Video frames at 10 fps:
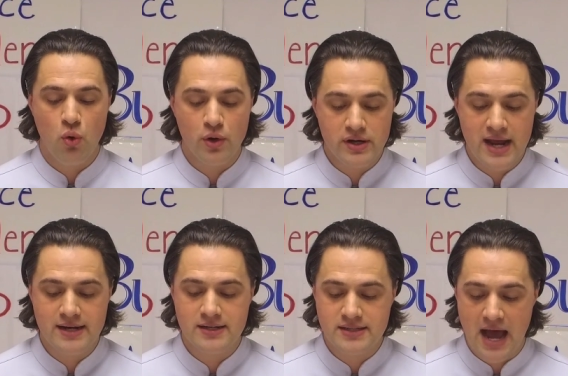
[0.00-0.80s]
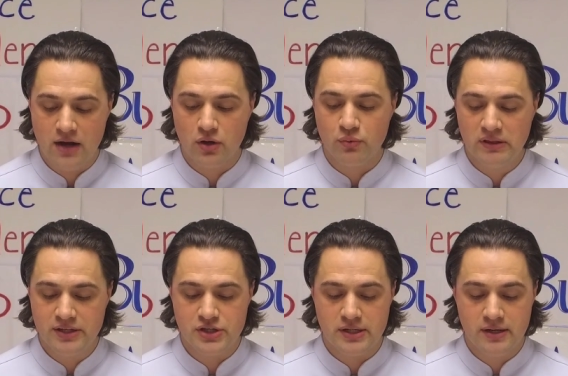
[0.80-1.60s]
coordinated attack on
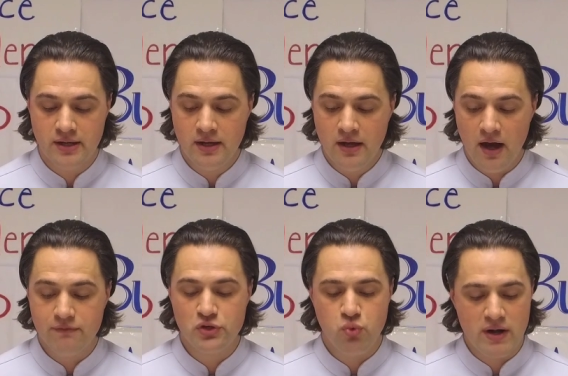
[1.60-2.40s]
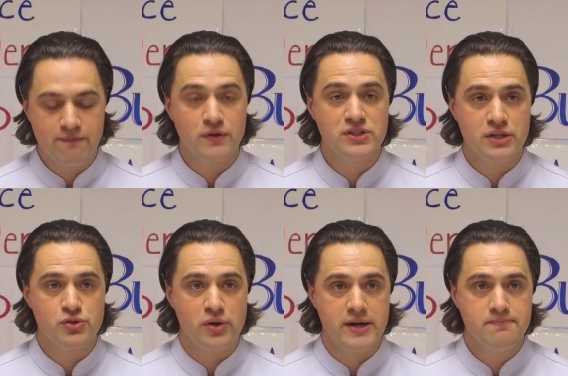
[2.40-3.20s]
religion of the 21st
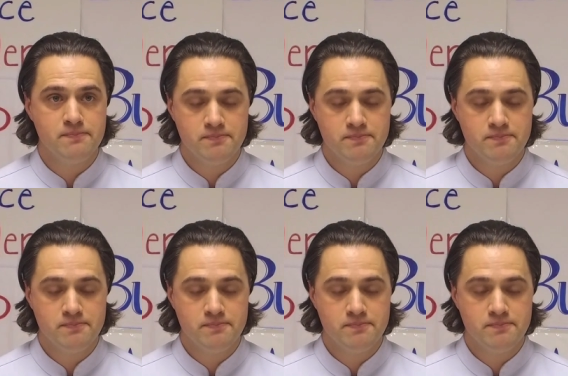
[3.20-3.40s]
century.